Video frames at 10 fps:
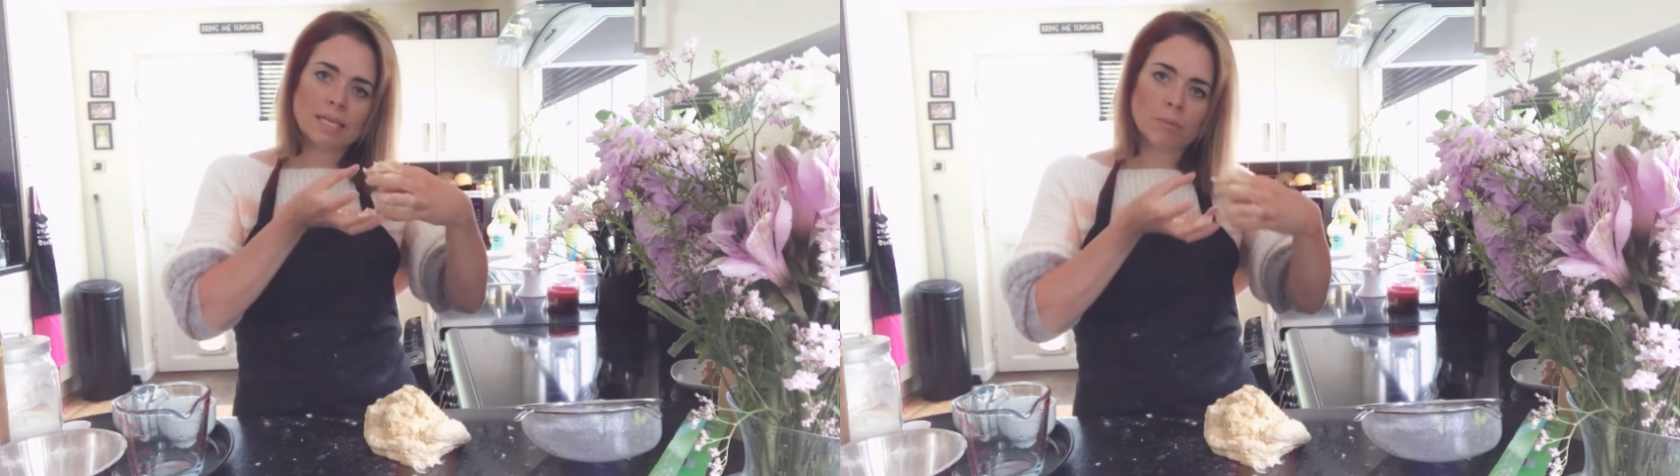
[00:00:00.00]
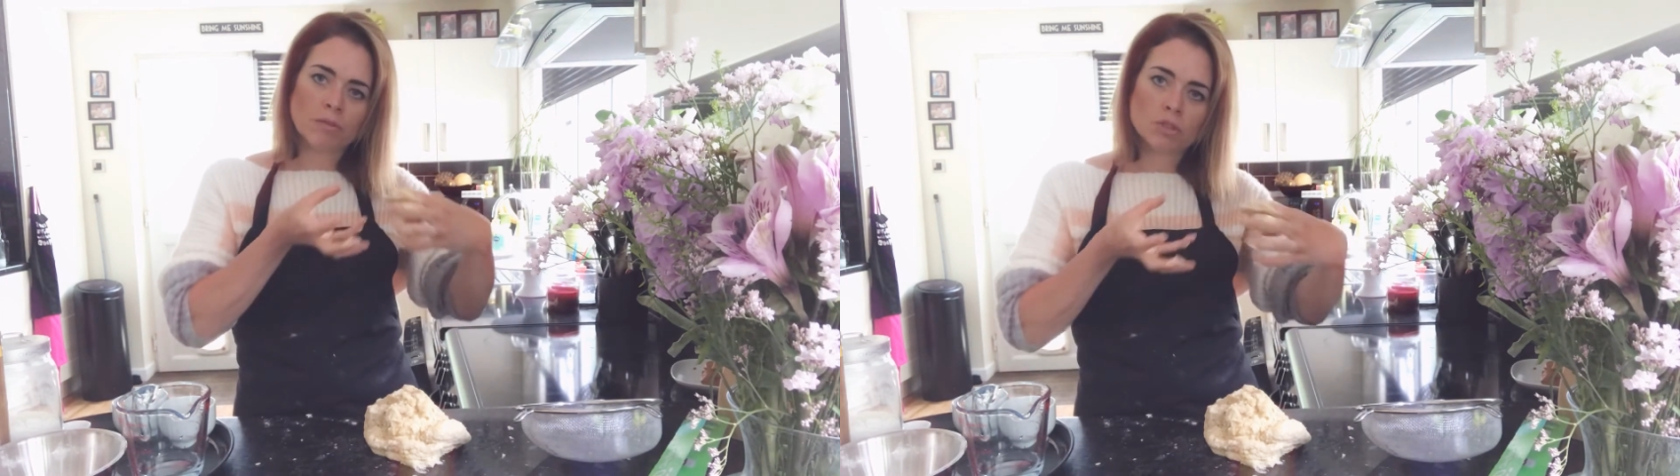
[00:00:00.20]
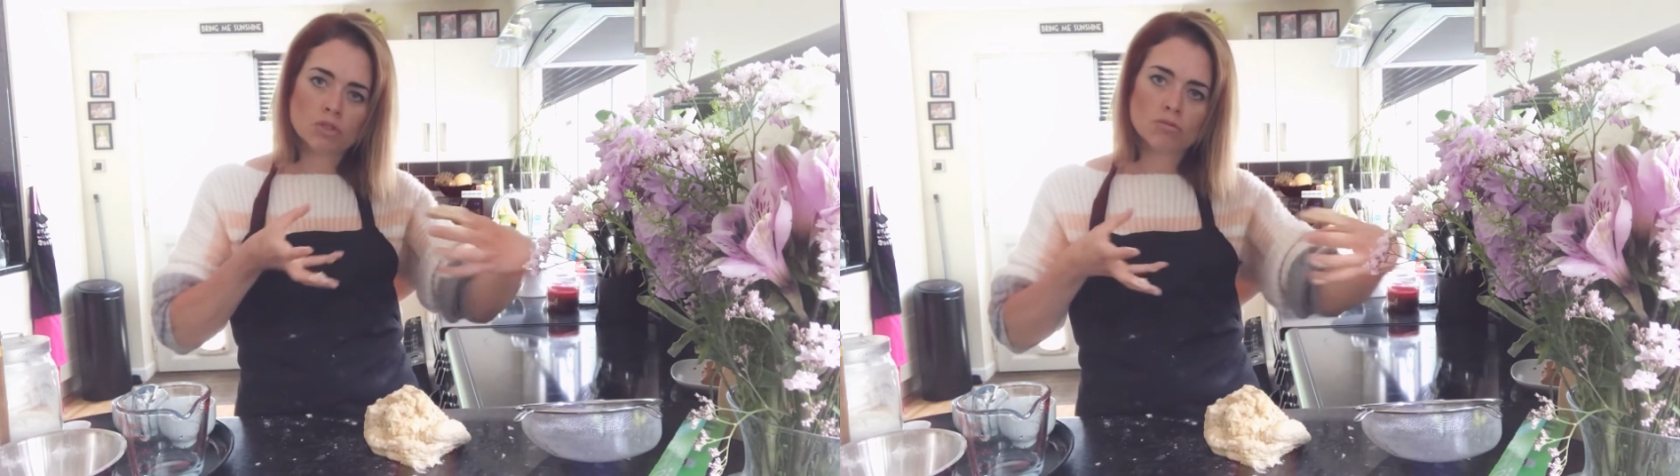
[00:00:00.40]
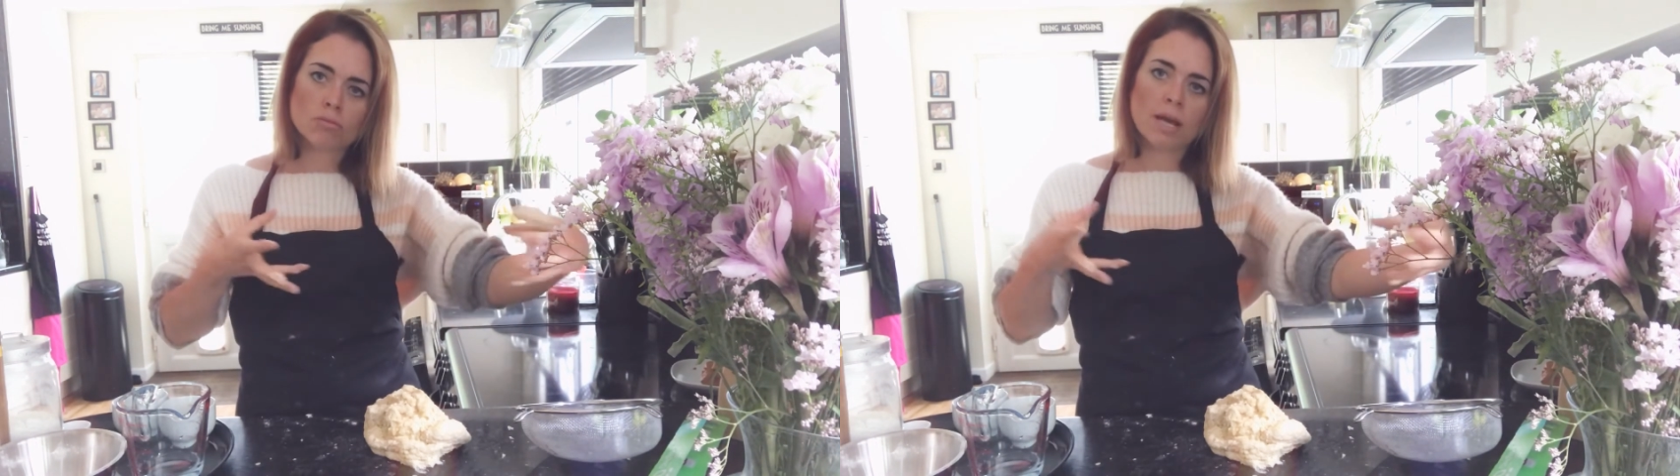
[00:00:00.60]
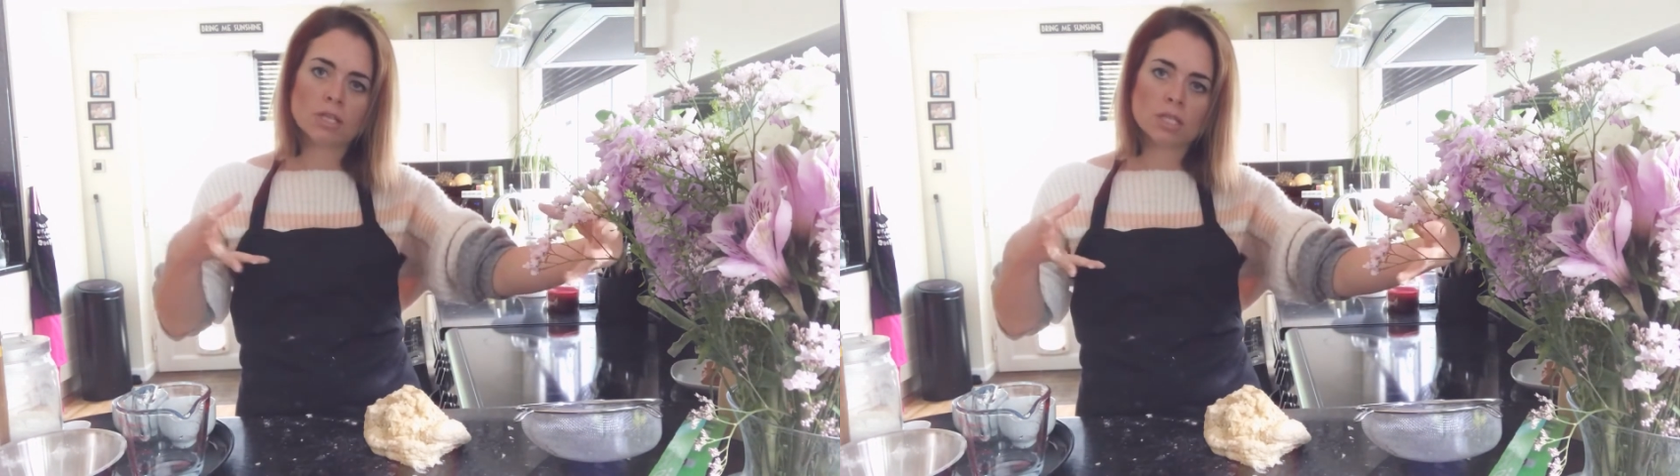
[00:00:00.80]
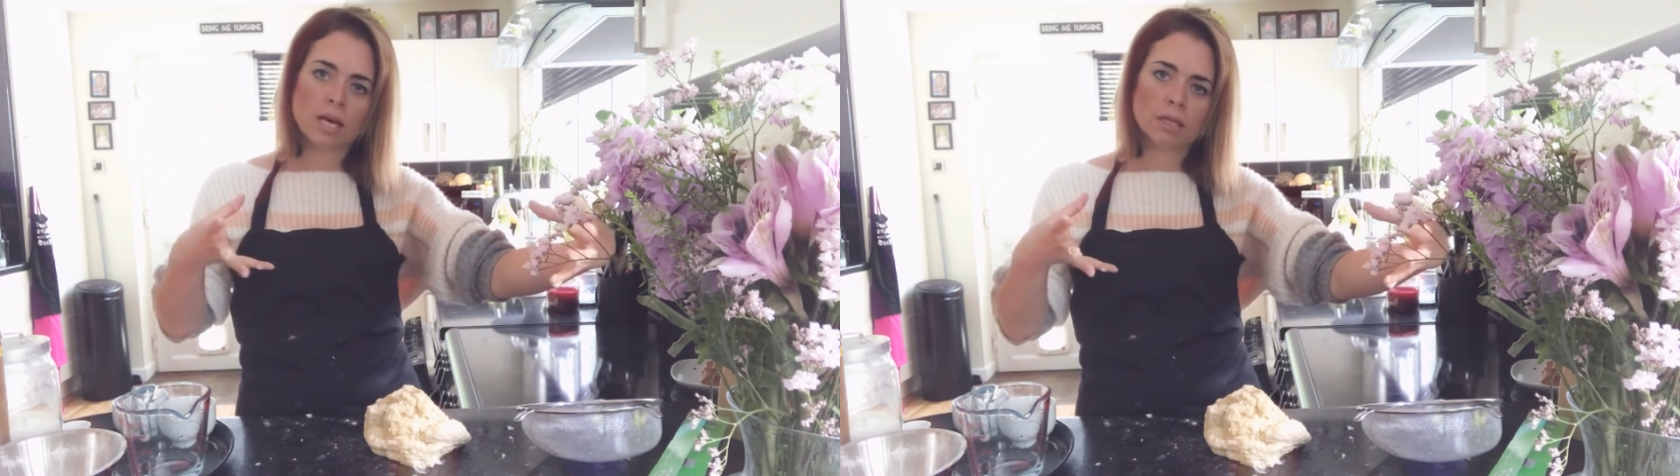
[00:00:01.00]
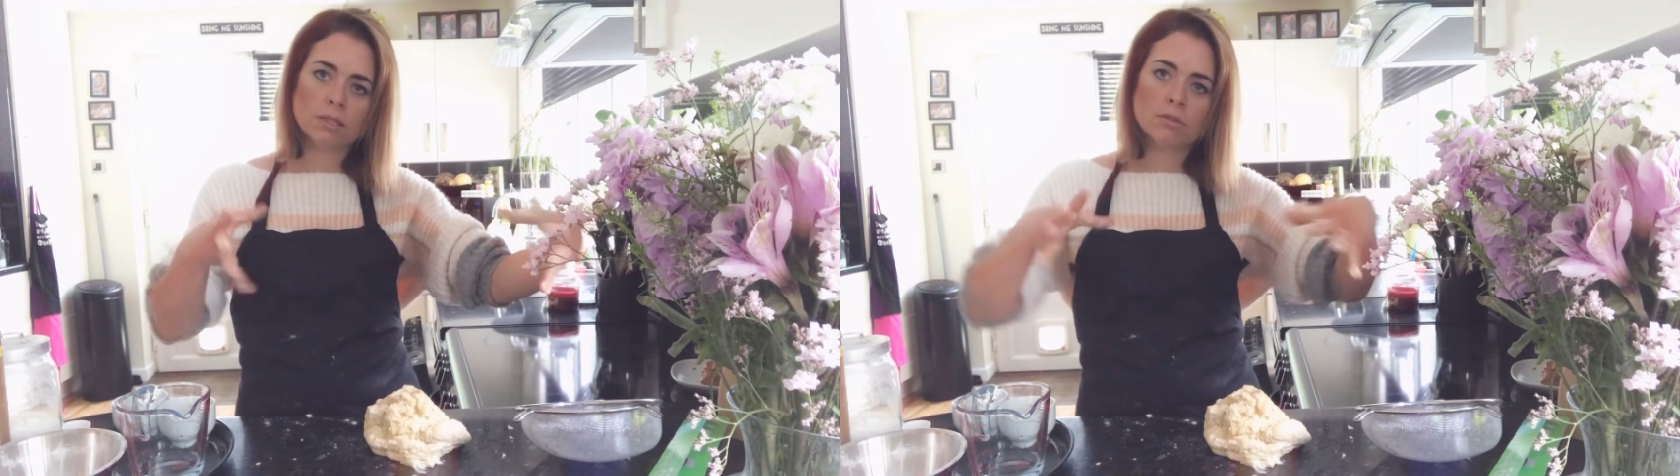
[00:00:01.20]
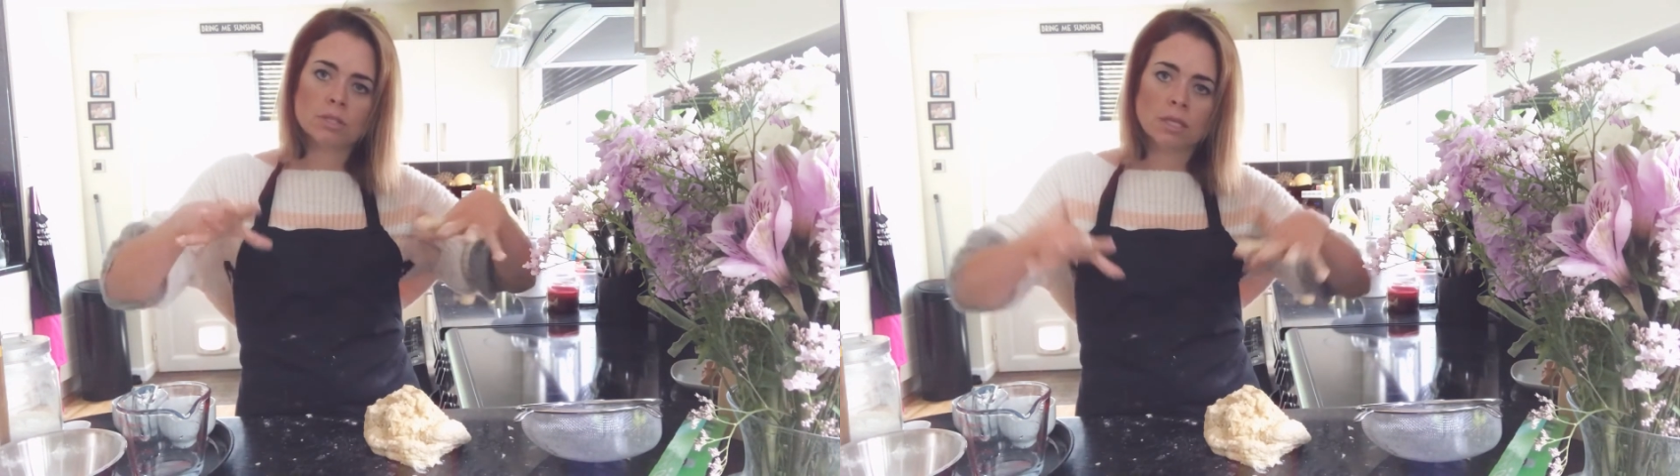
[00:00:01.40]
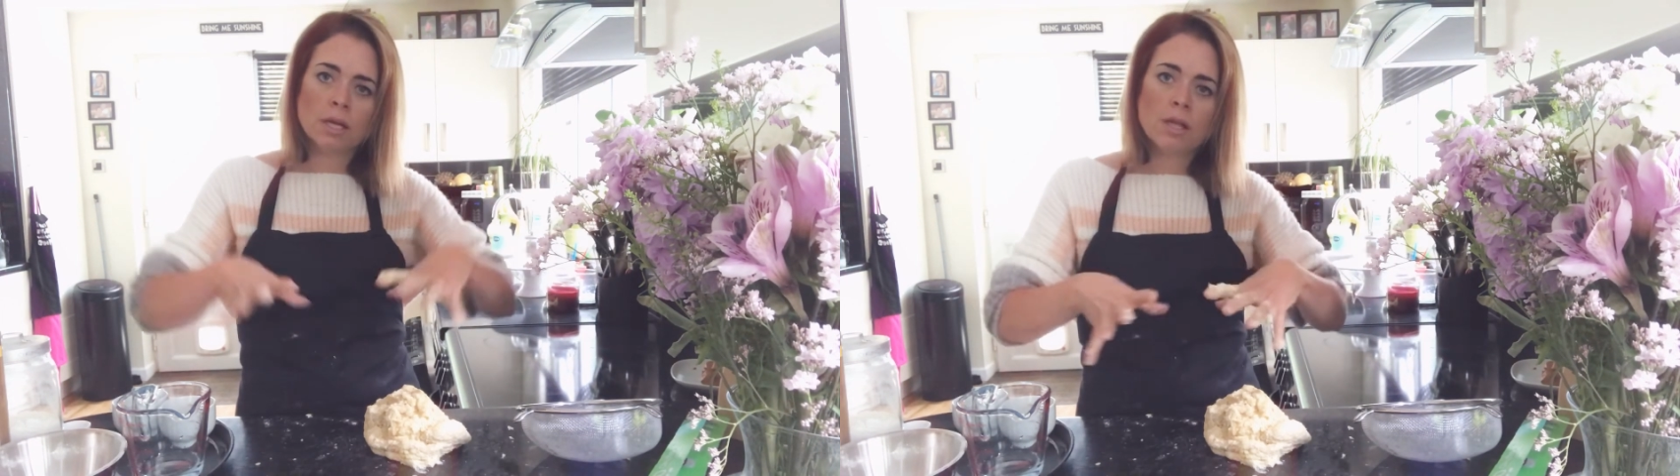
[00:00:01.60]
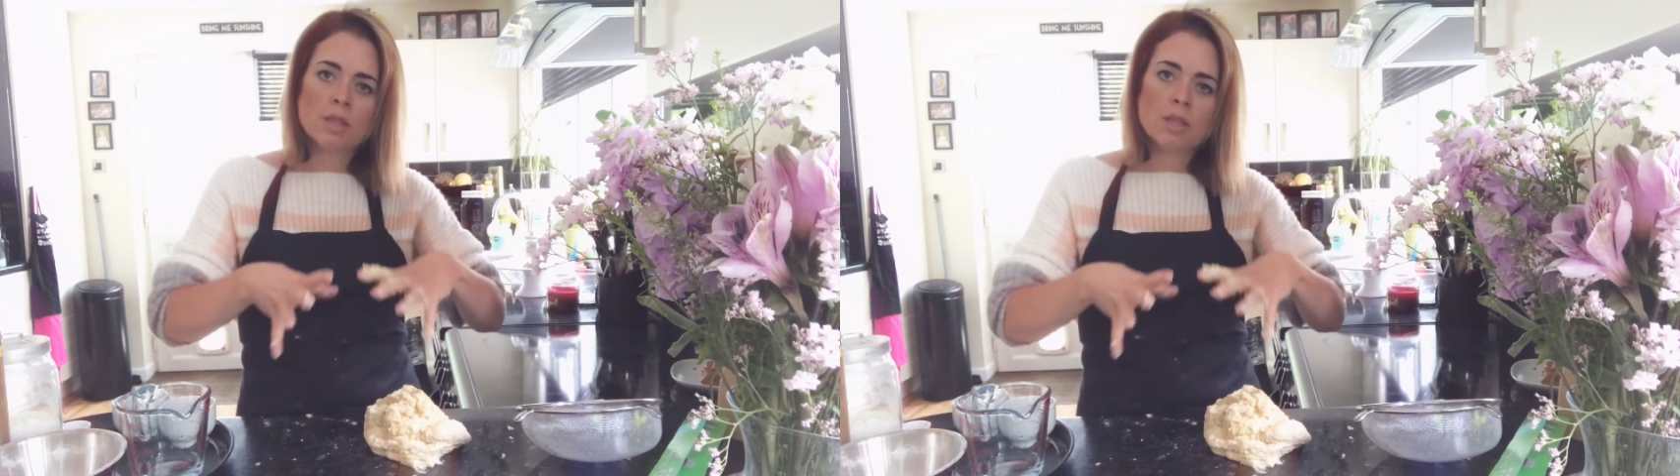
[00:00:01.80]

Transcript: and we've stretched that gluten,